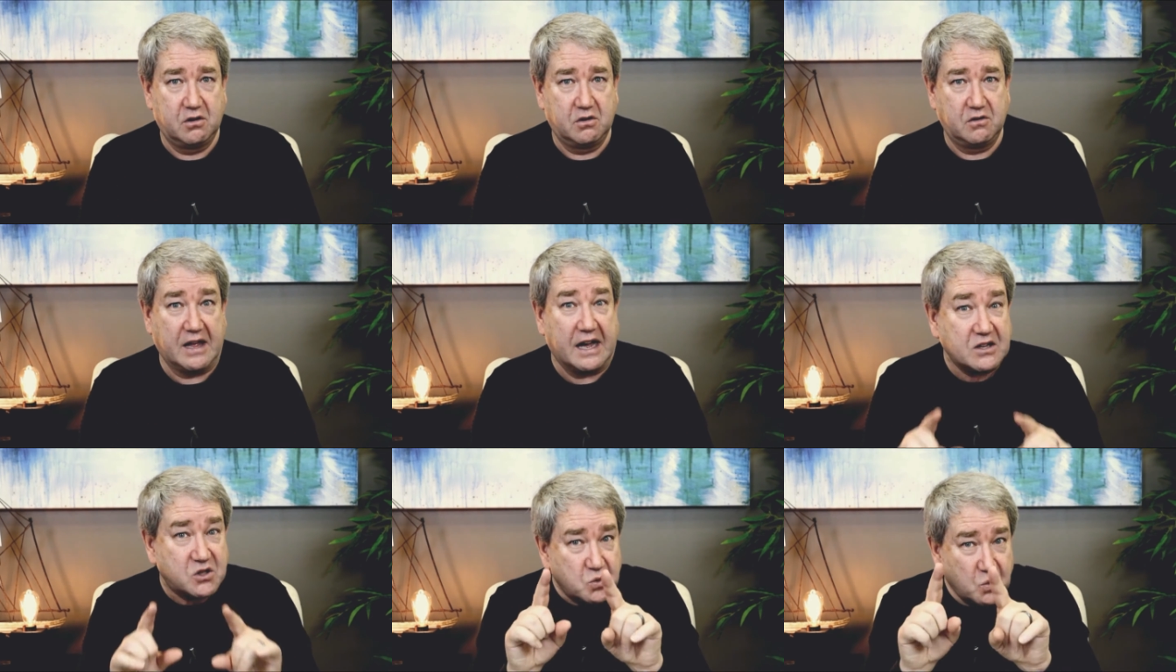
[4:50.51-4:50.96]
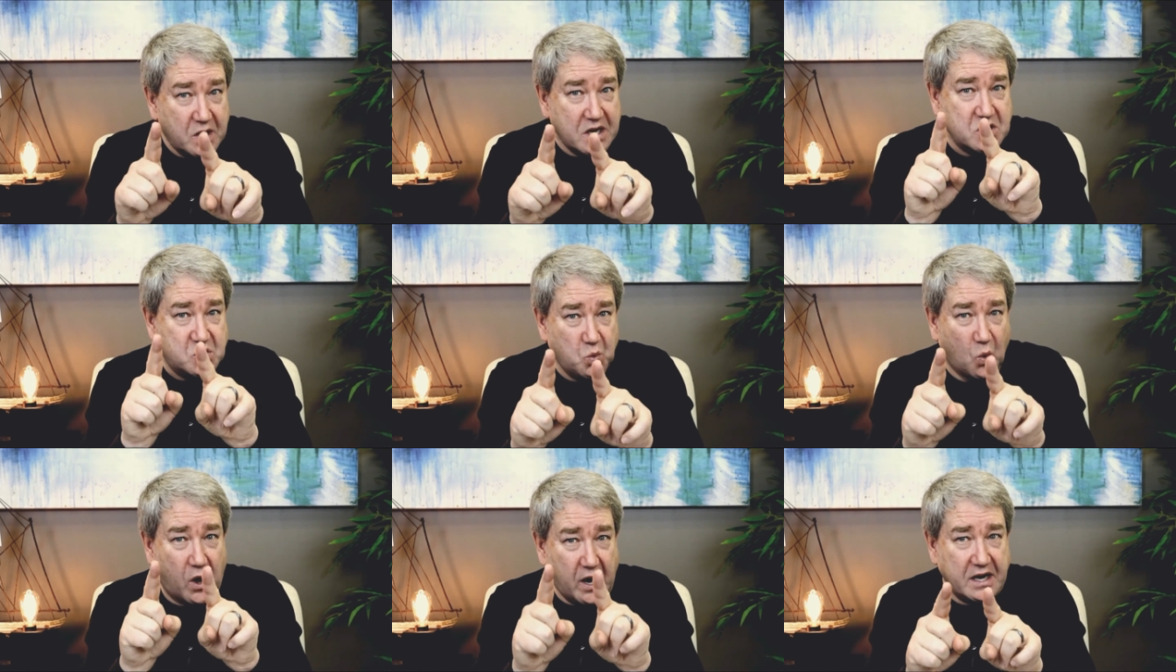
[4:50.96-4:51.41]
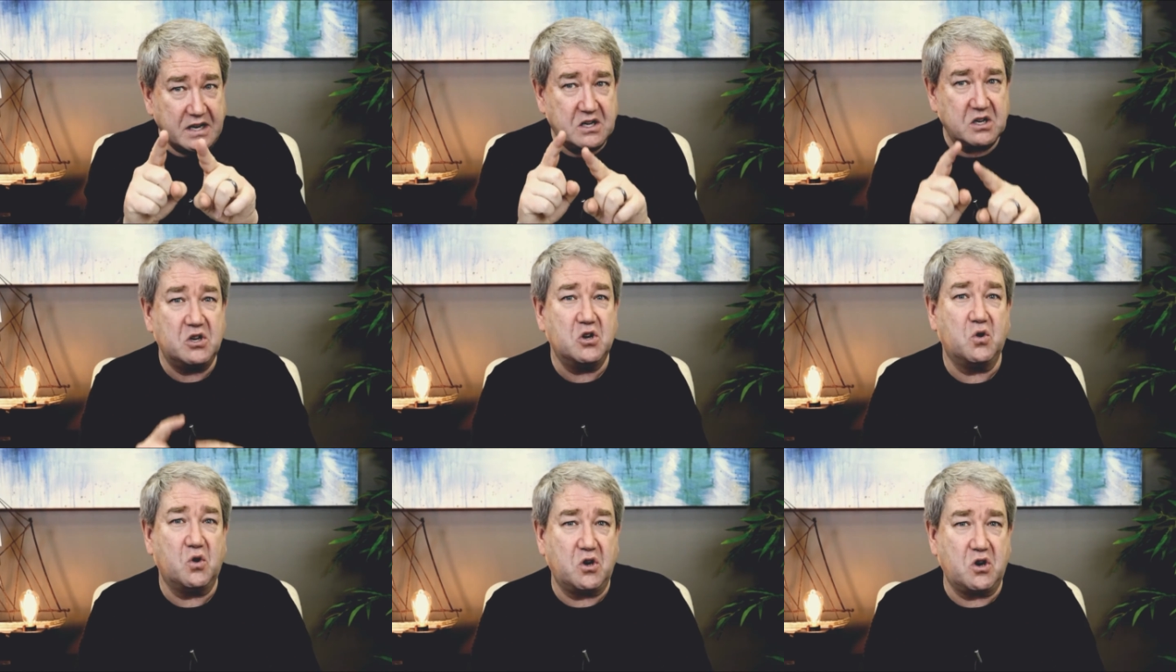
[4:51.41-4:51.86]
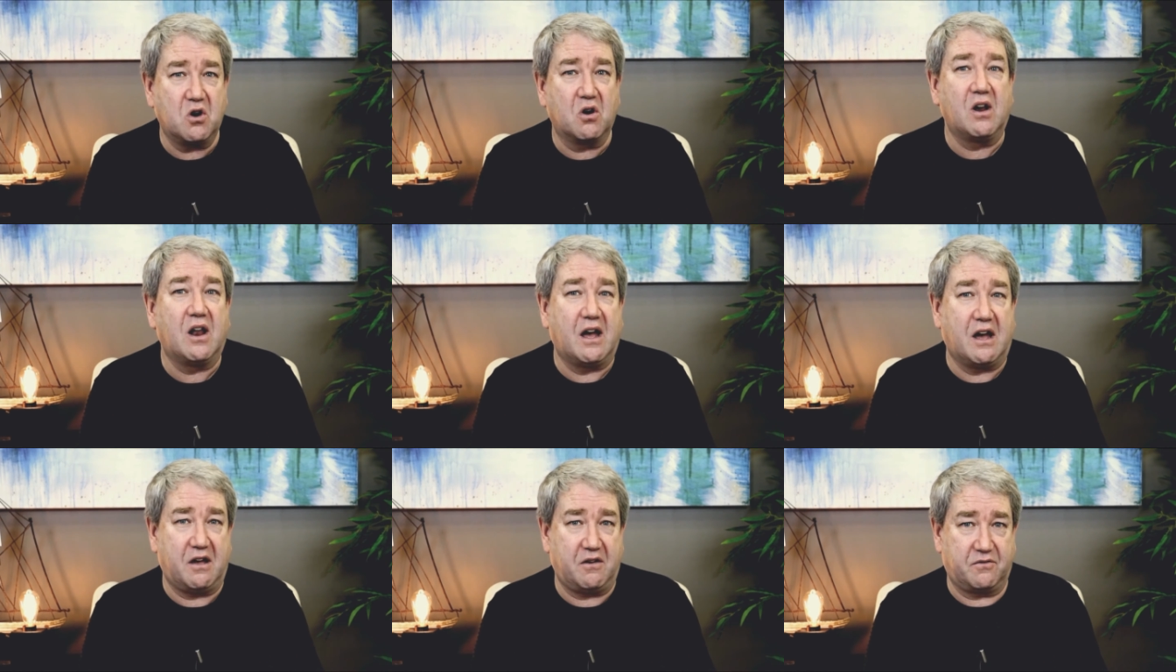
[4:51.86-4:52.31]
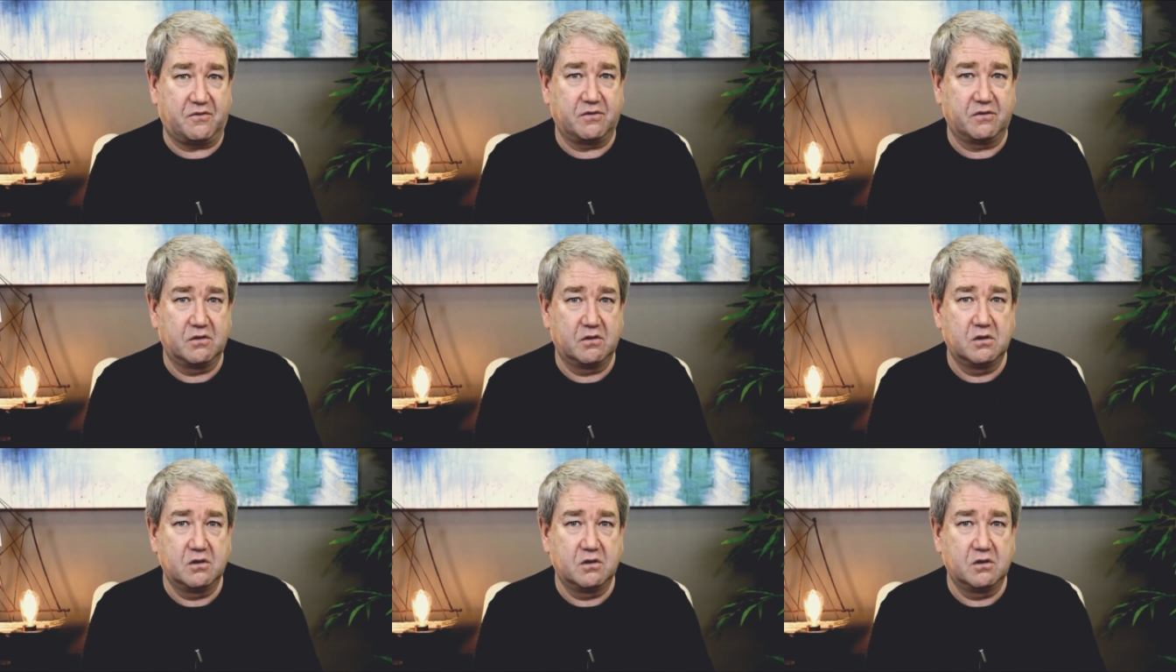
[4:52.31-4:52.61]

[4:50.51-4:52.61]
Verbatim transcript: That's what He's wanting to do in your life.